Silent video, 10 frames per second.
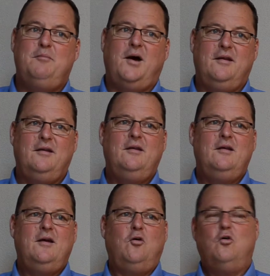button
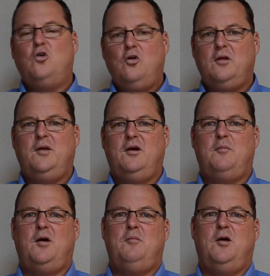or calling me on
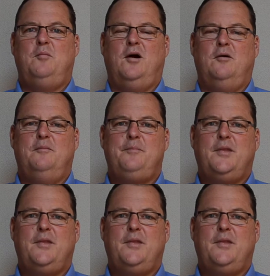my mobile.